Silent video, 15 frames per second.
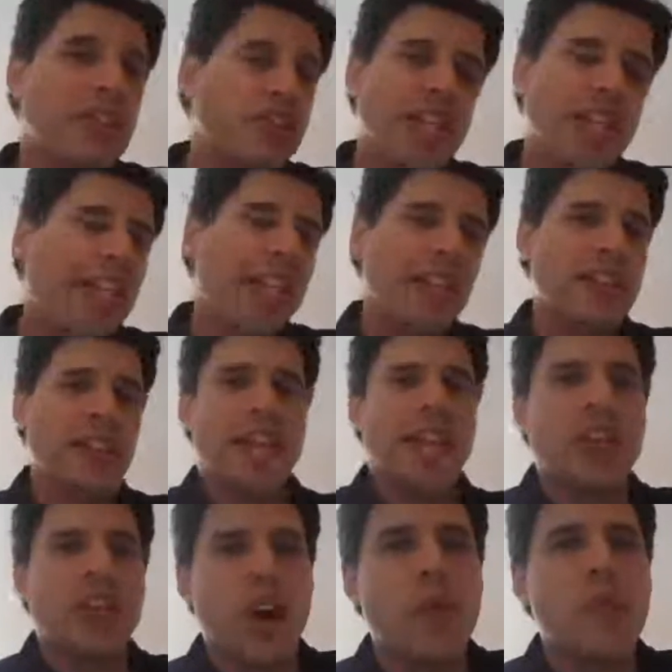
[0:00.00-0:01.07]
because you
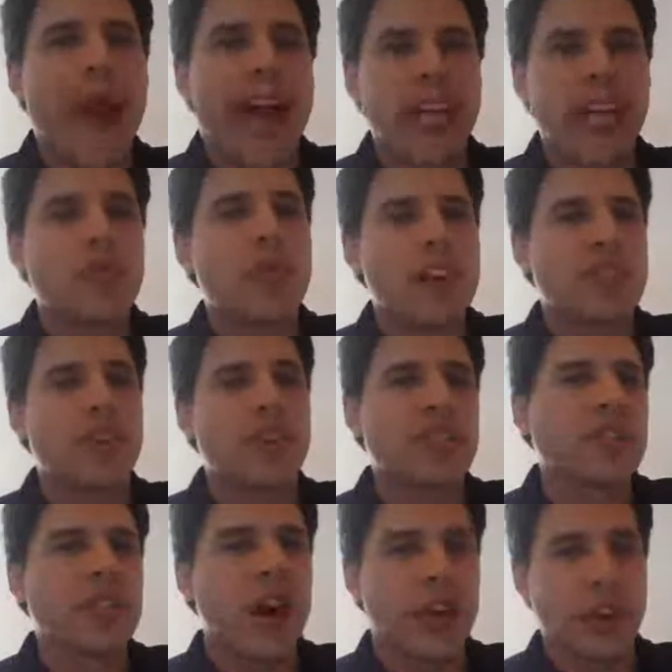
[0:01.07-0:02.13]
can't go back and
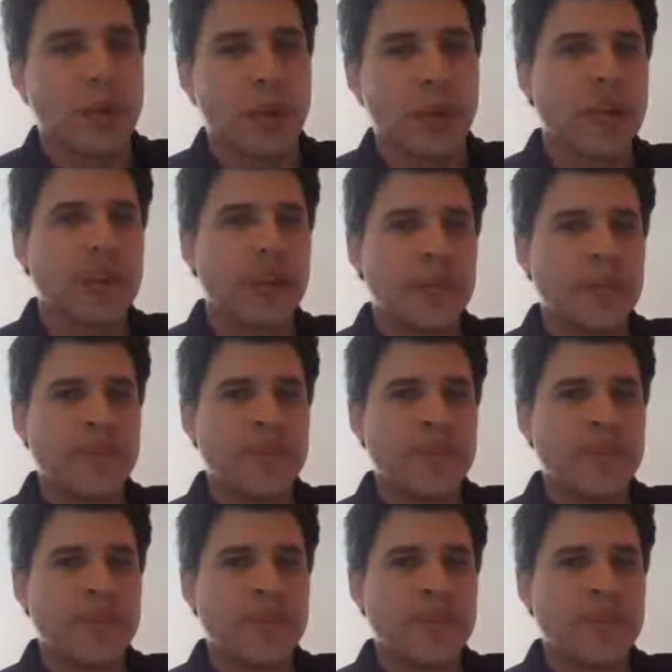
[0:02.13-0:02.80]
reference an audiobook.